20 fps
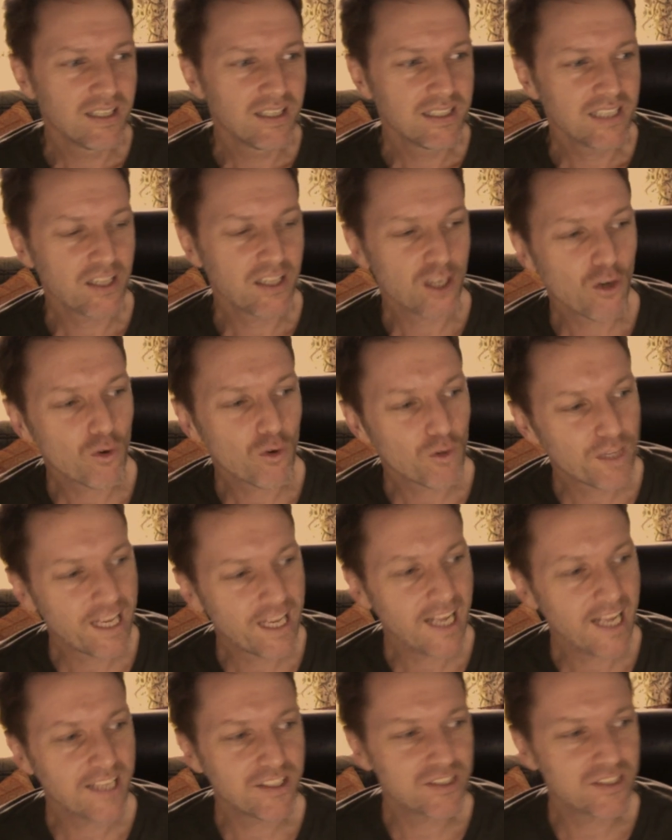Now, the Laurel
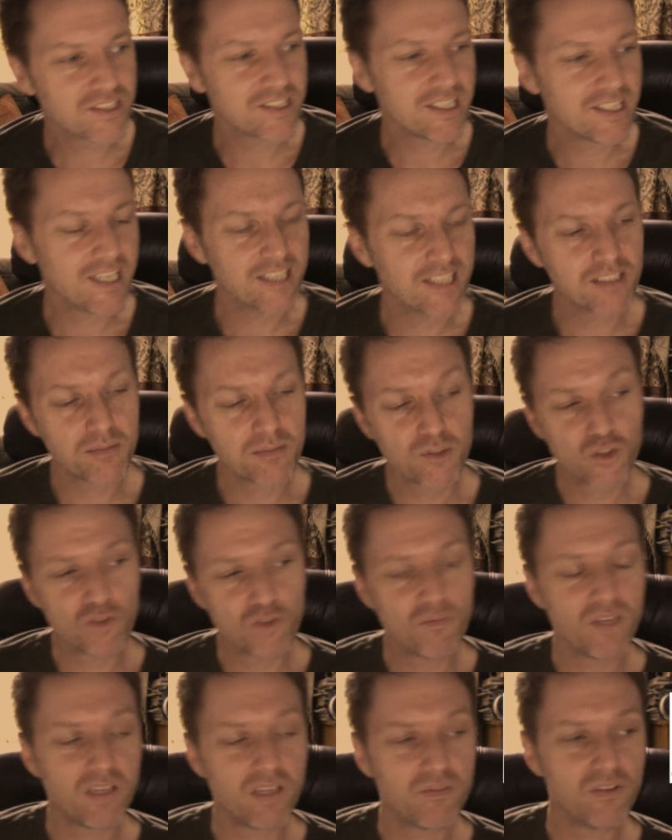Canyon scene, as I'm sure
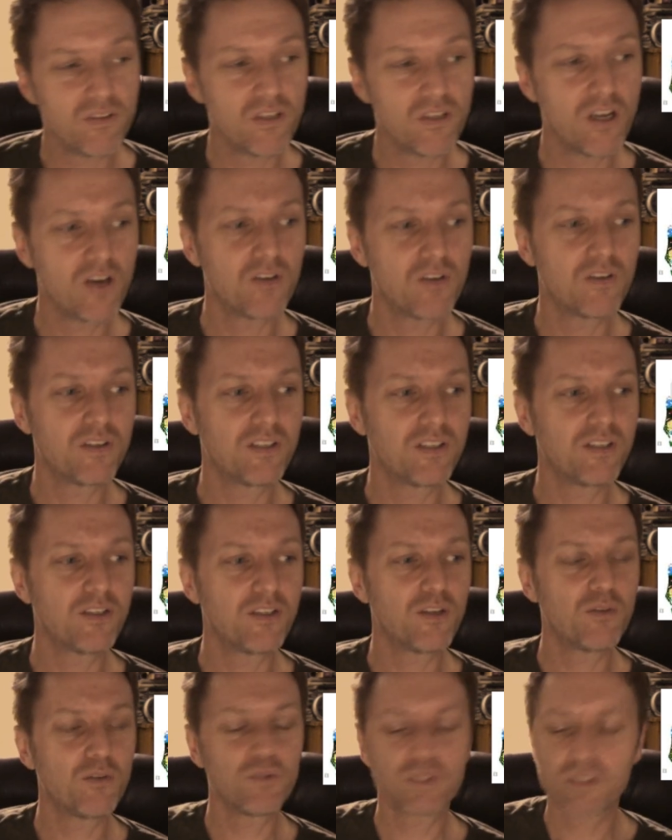many of you know,
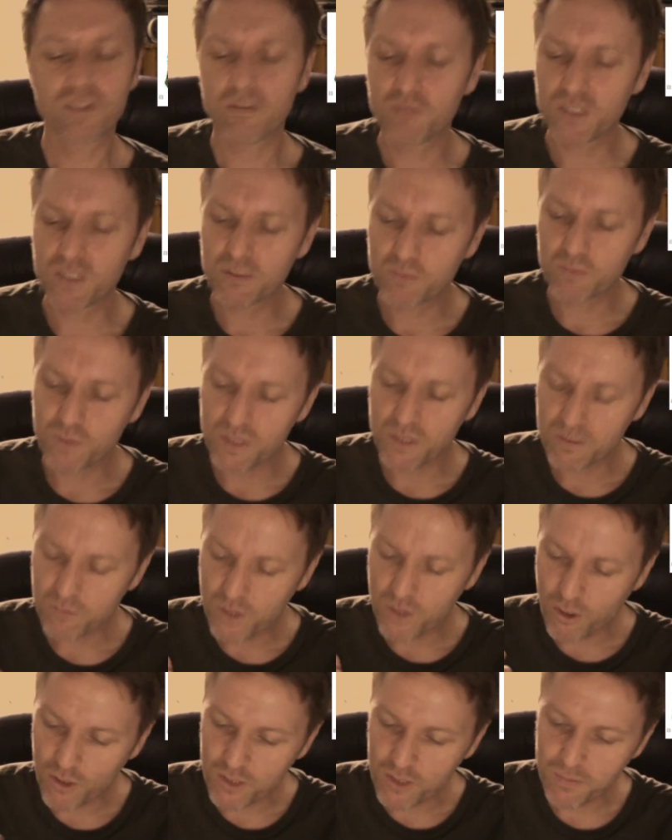it was
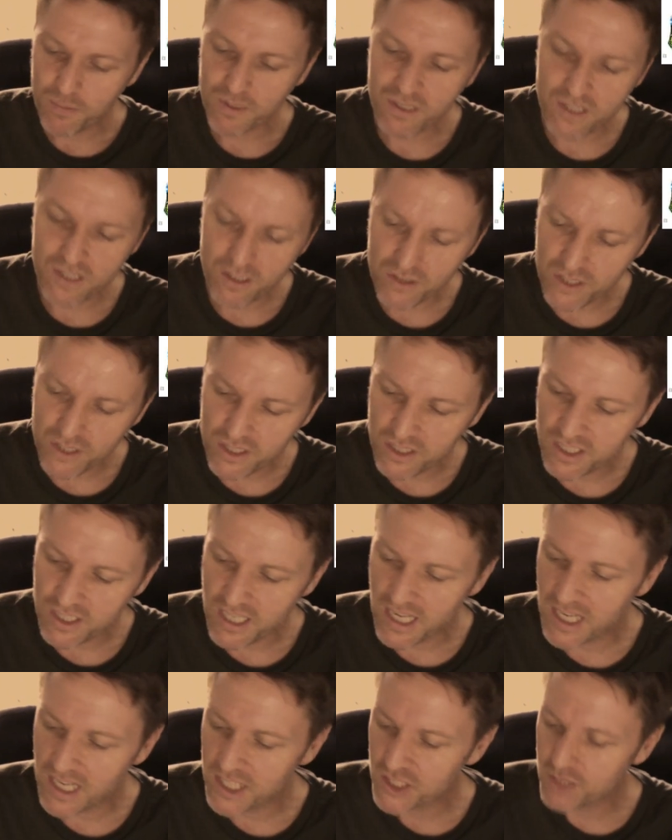Crosby, Stills and
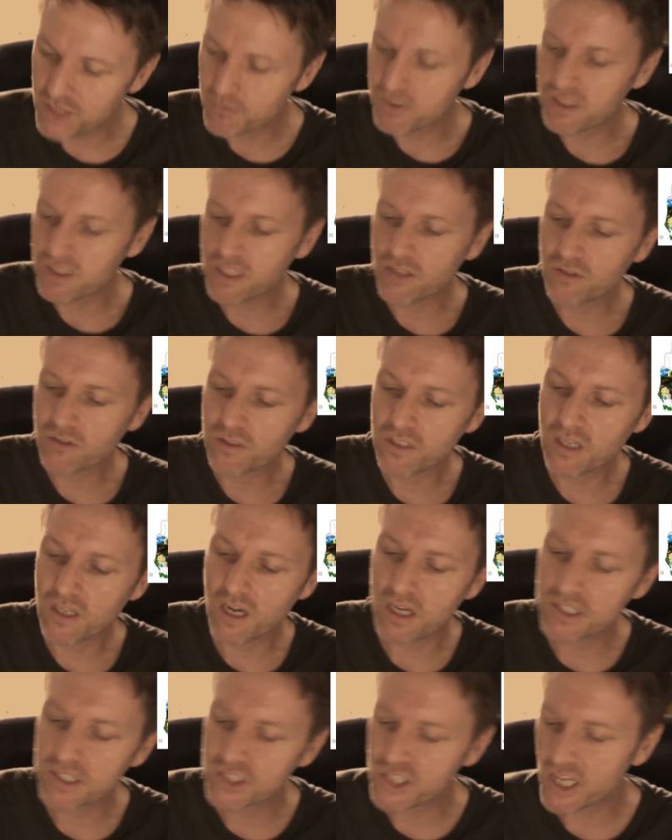Nash, it was Neil
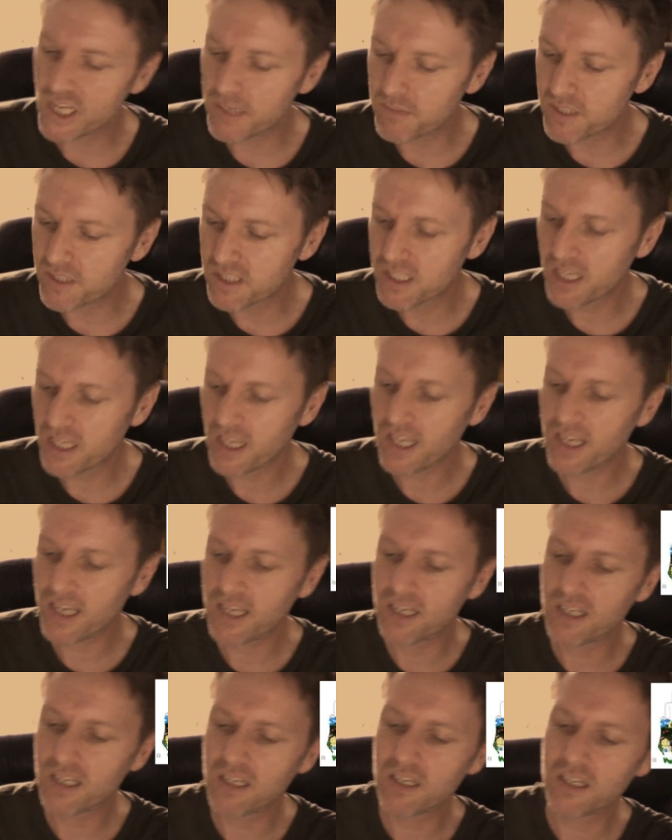Young, James
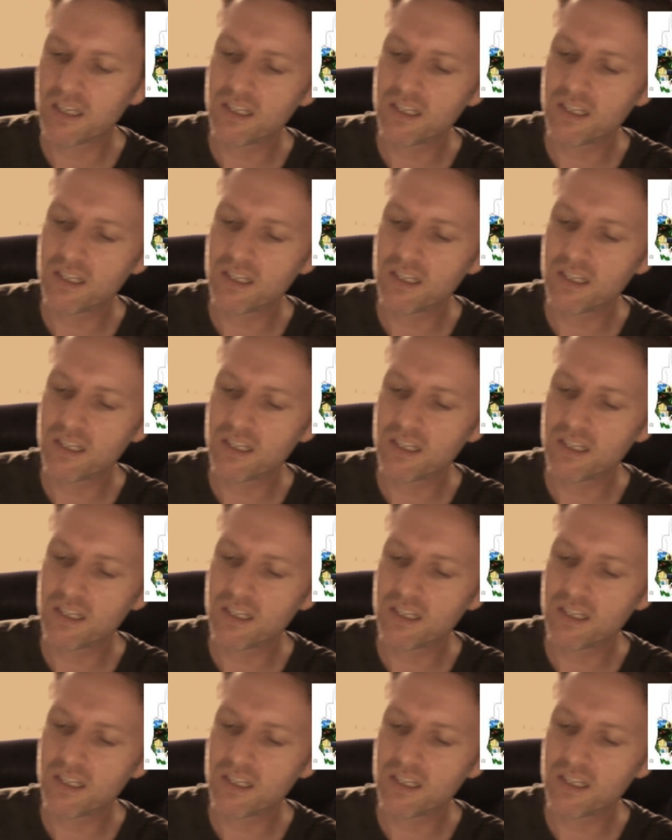Taylor,